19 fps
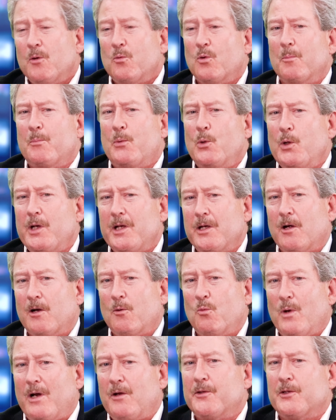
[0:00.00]
We're putting our
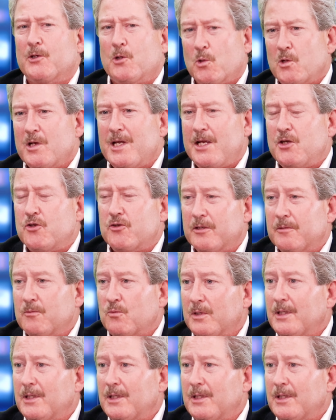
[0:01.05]
wealth creation